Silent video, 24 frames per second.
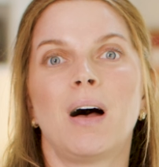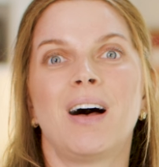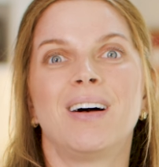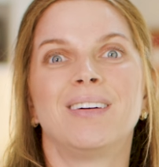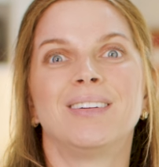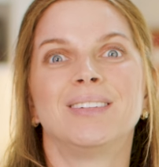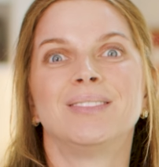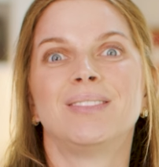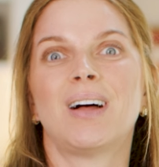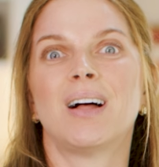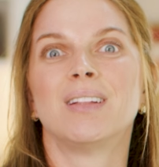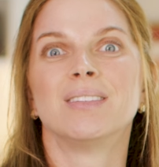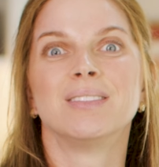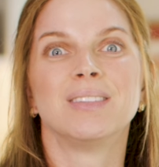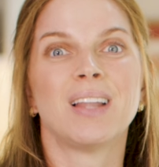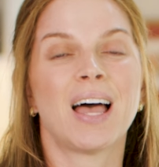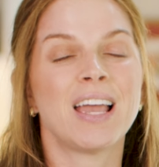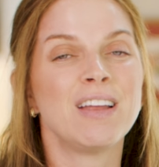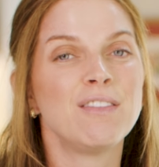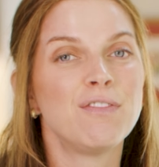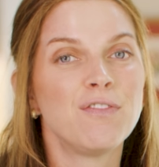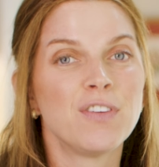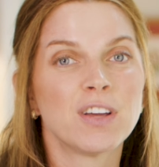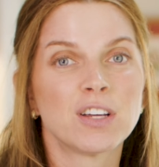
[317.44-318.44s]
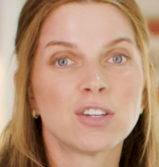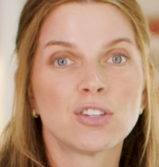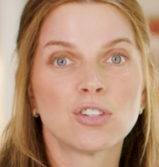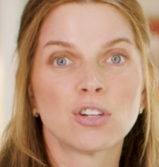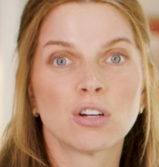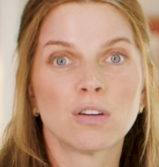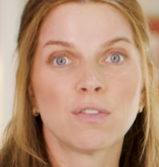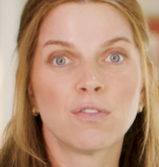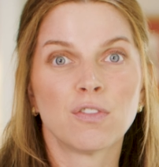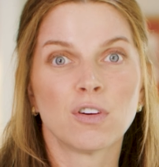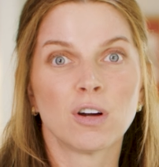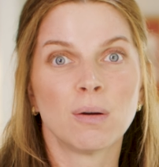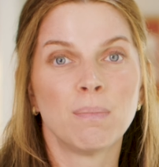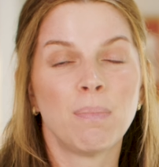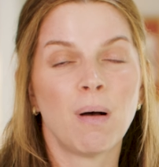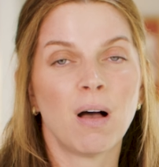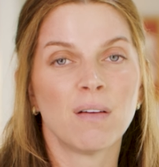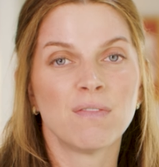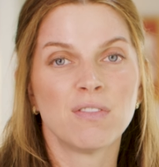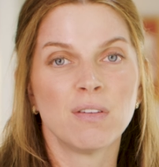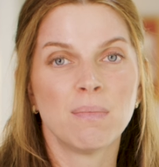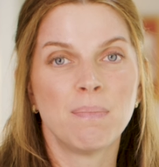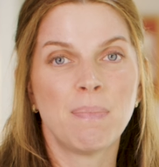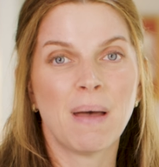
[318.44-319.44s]
a light fixture for
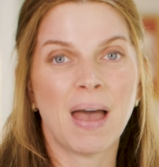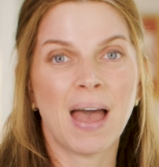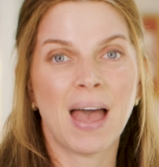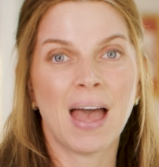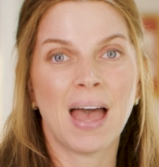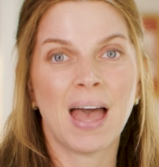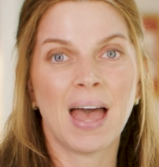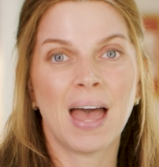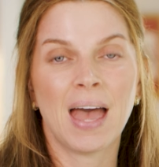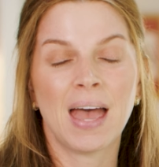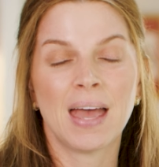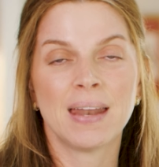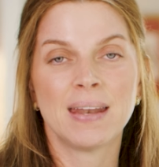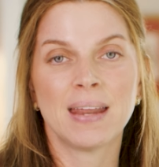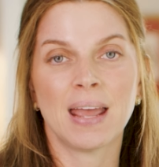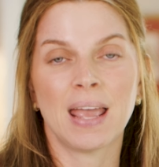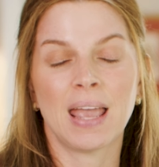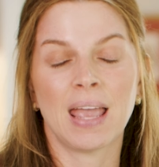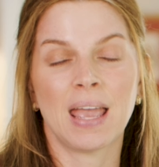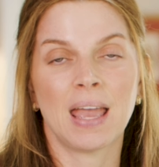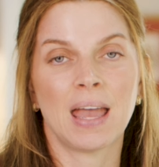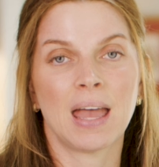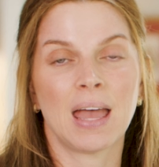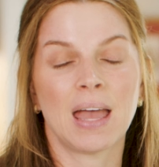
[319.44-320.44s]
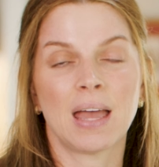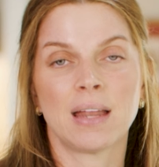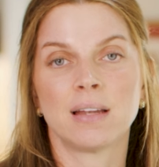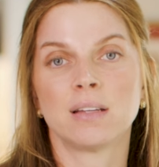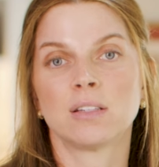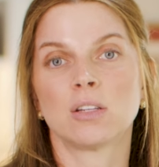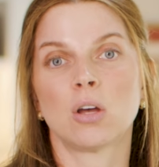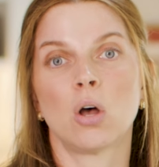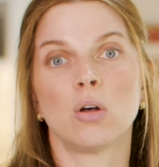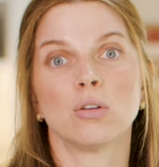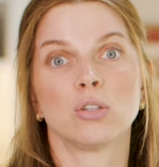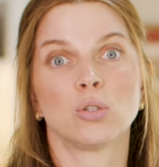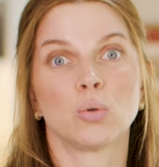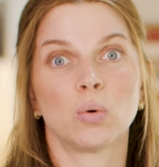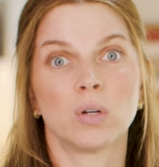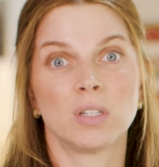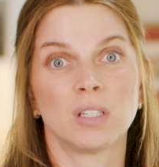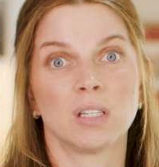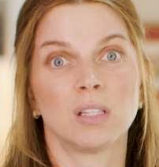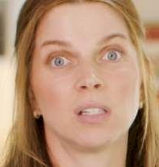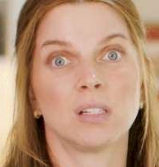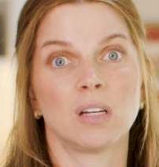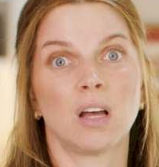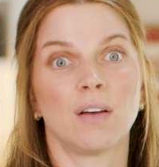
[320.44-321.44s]
above the bed, and all
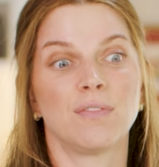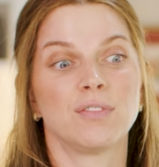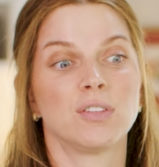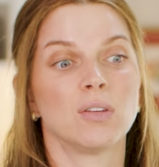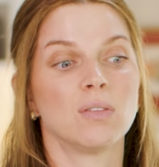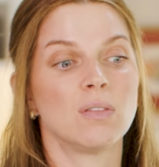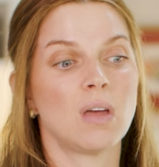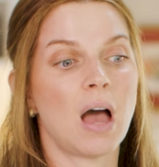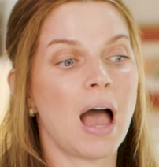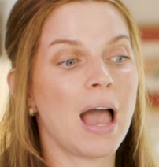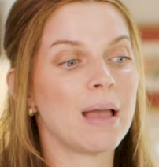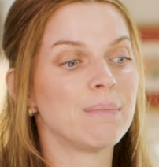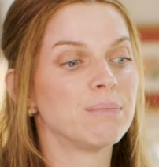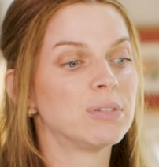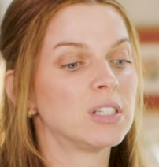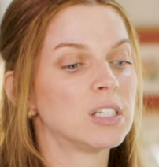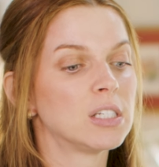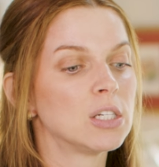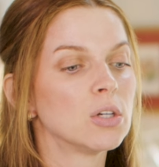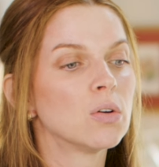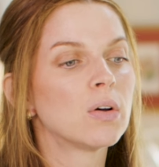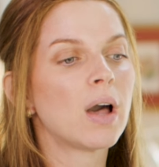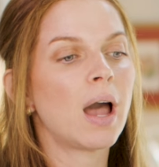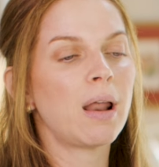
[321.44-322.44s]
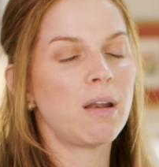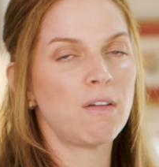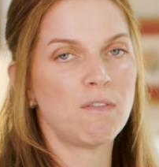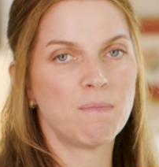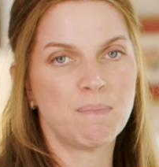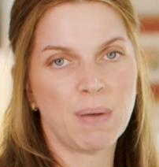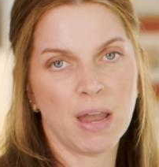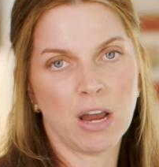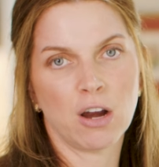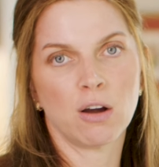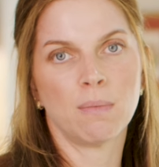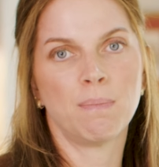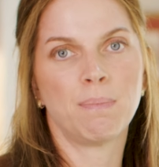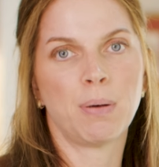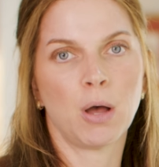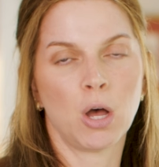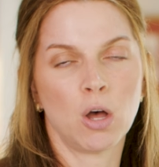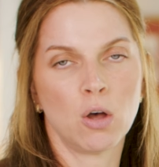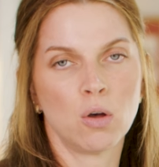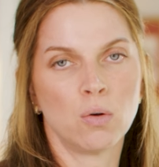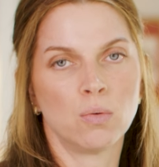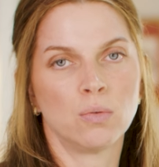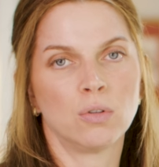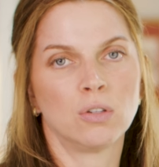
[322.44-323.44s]
sorts of stuff. So I'm still kind of bare
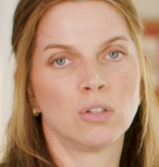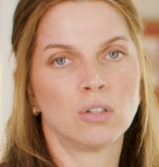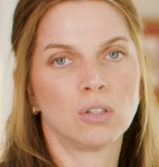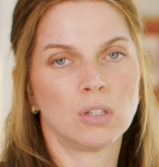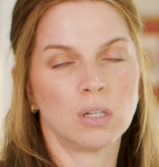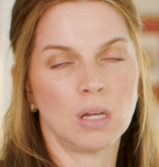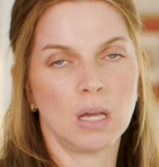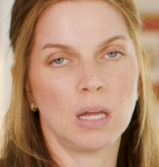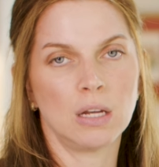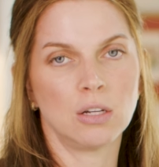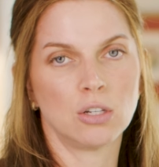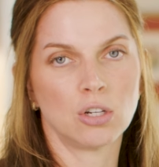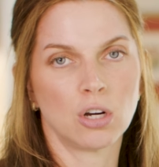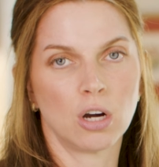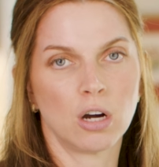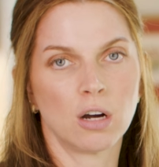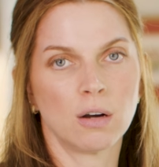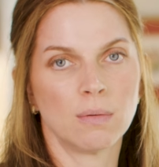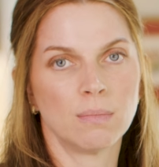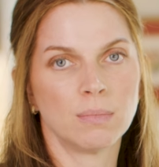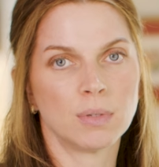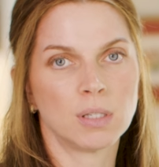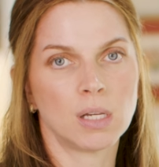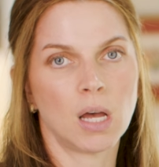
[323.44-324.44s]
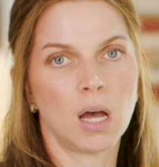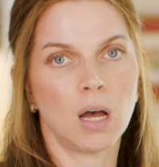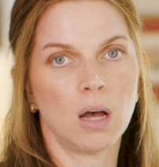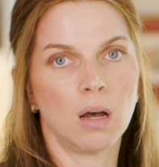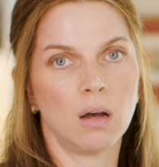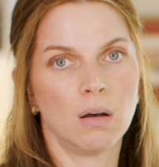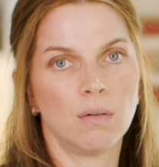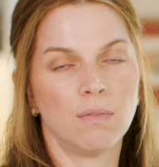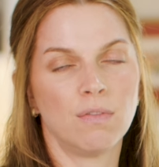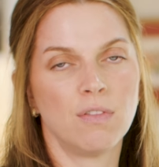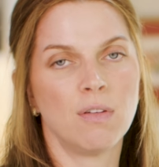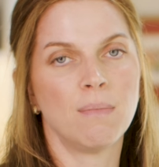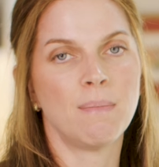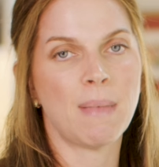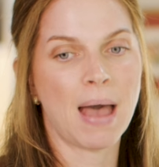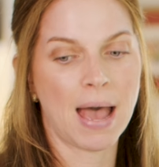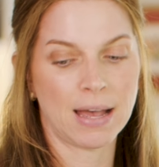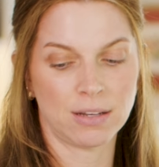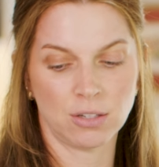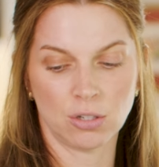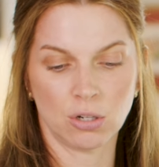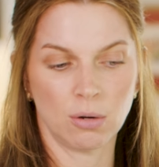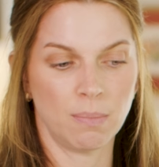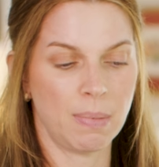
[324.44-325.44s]
bones in terms of the
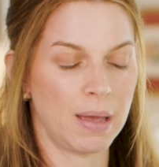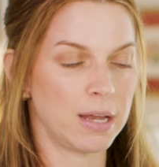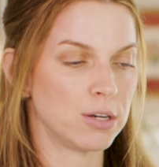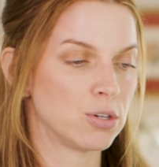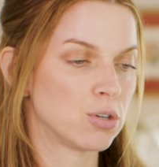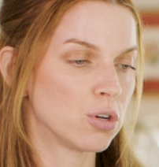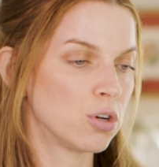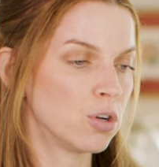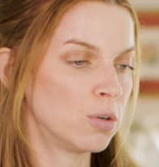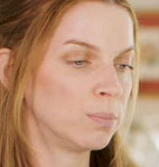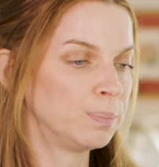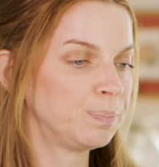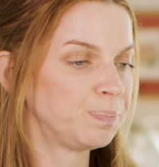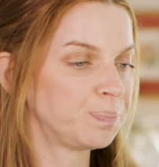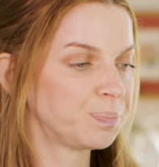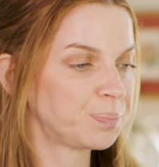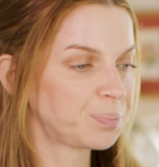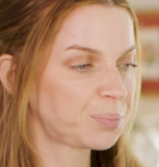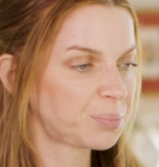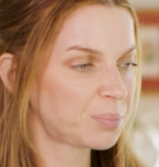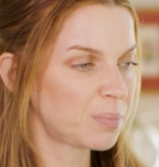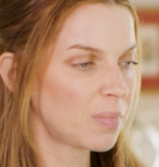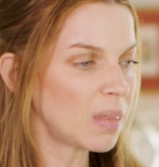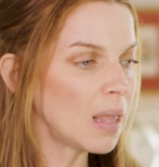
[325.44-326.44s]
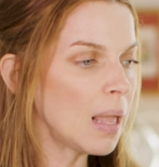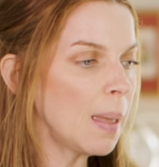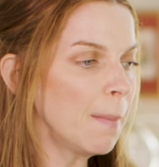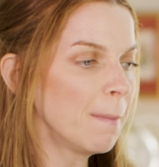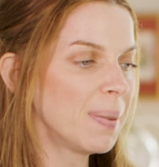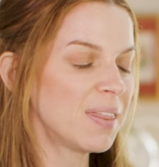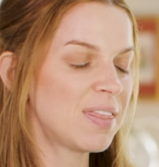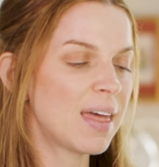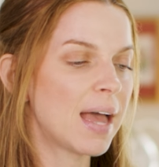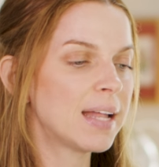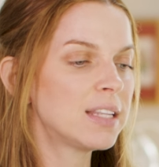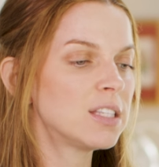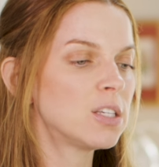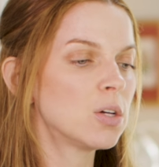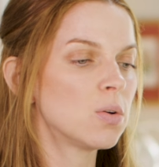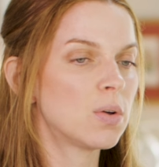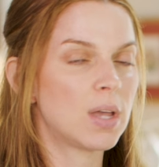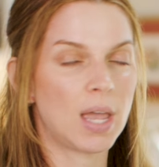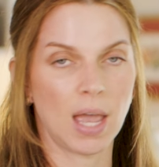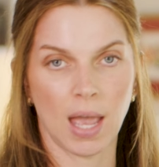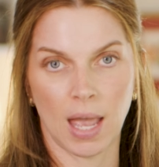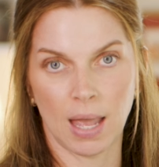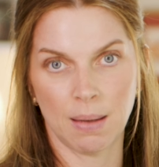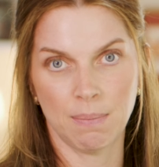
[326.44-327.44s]
master bedroom, but that's
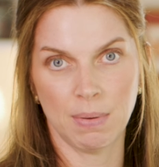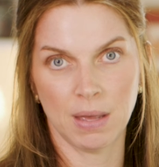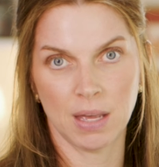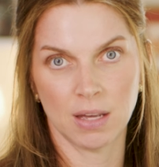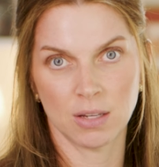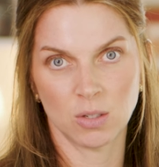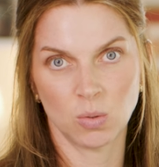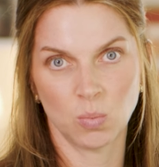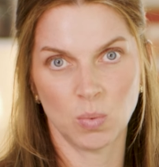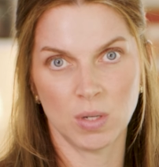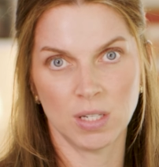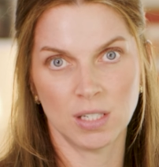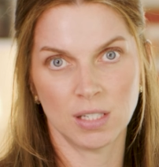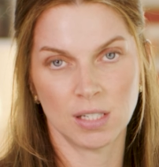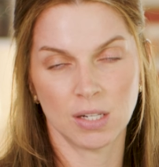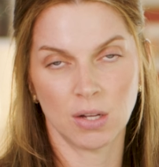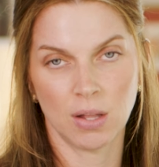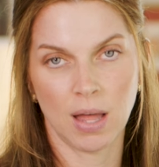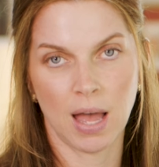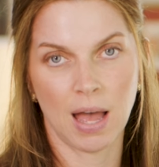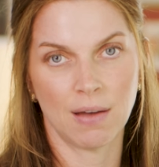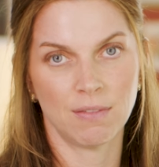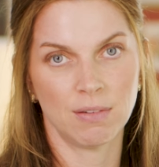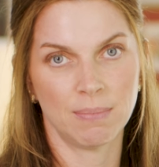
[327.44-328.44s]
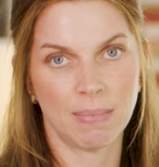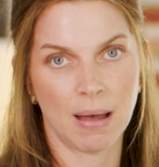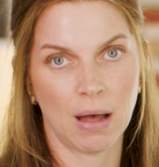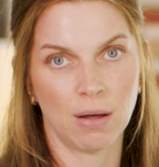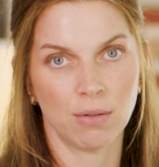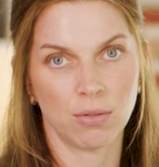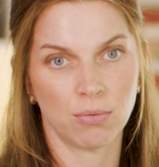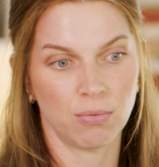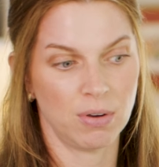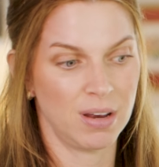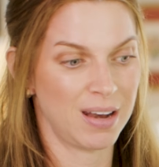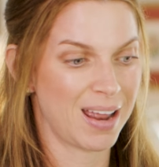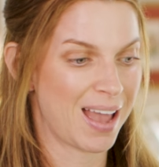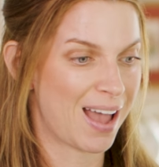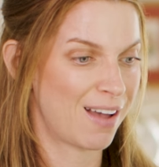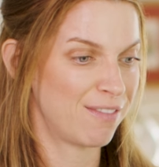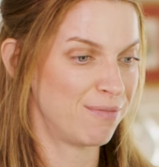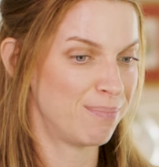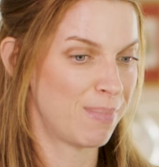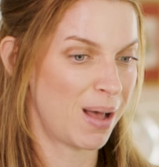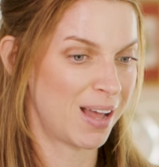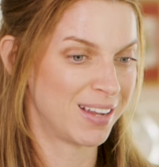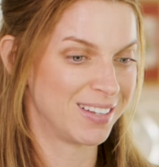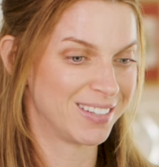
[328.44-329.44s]
okay because we still have about
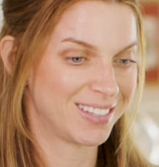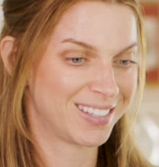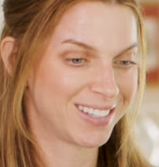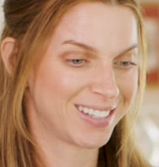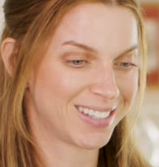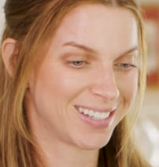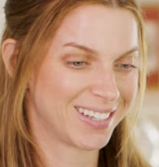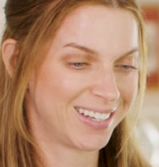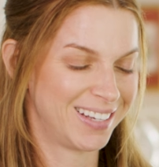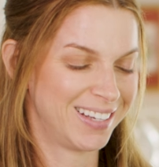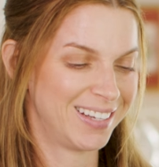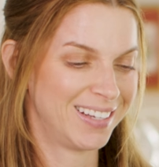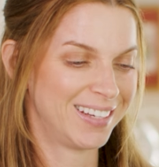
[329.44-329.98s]
3.5 months.